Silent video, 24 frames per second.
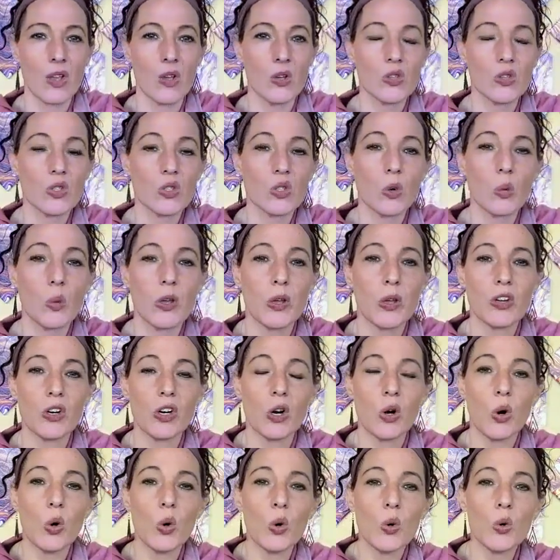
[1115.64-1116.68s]
So with
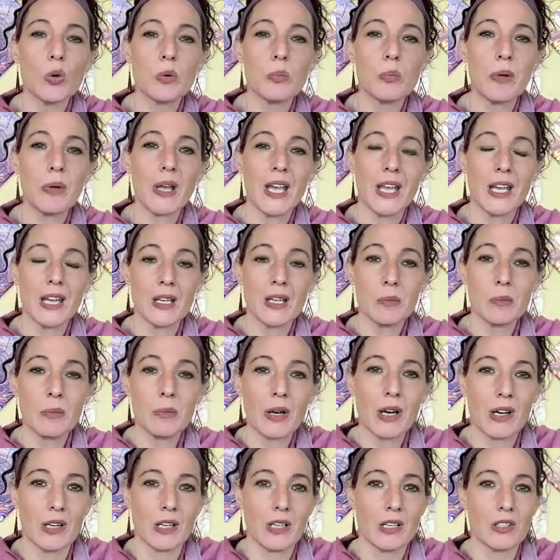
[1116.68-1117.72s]
our own pain
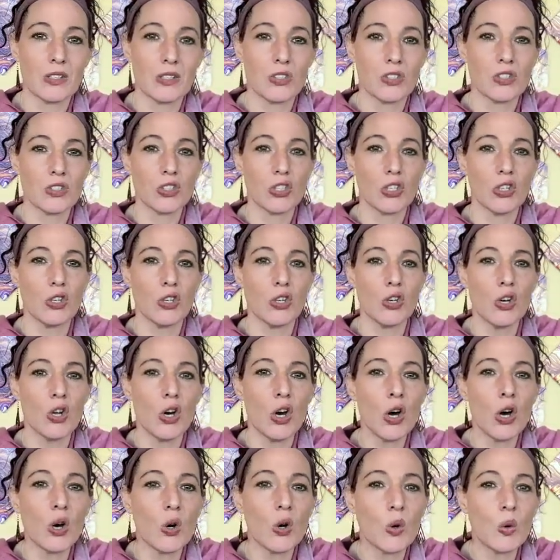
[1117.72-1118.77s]
bodies, to
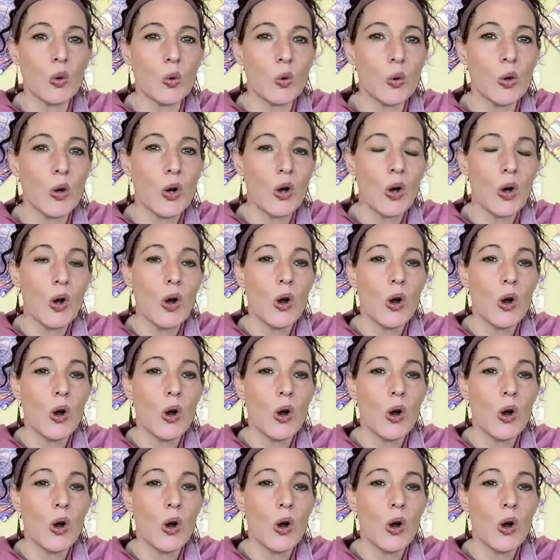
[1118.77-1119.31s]
know